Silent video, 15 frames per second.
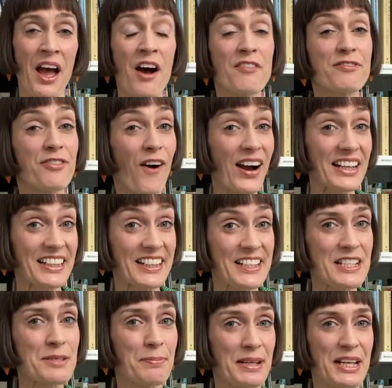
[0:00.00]
Finally,
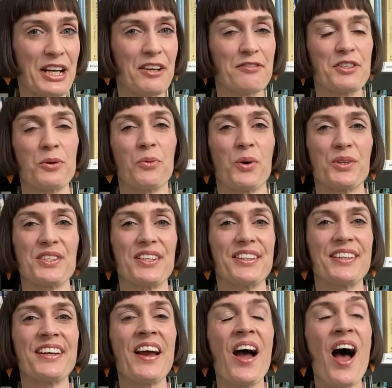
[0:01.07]
speaking of Tewantin,
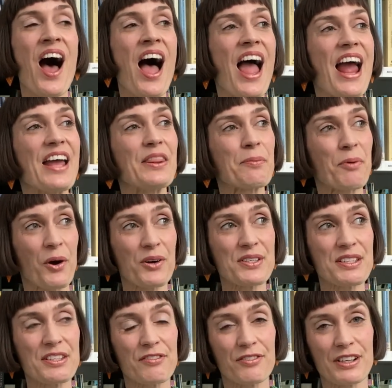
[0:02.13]
in the
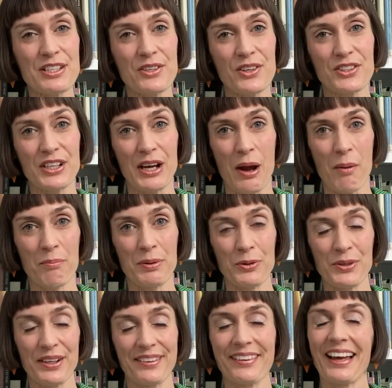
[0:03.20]
process of researching a
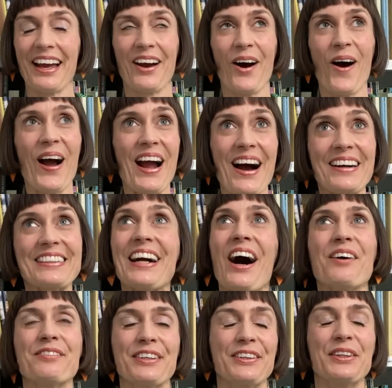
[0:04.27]
building there, I
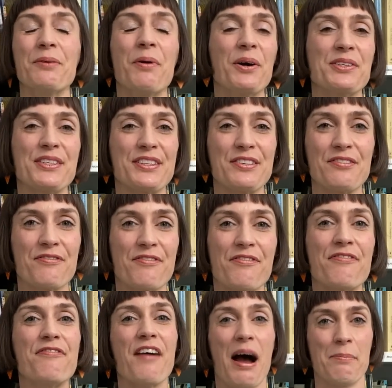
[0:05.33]
uncovered the most
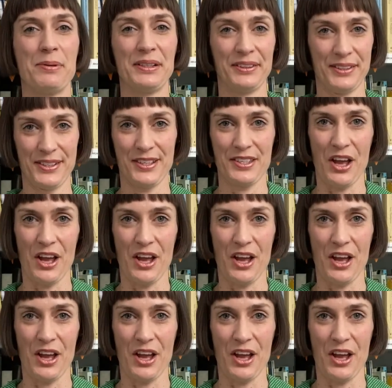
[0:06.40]
fabulous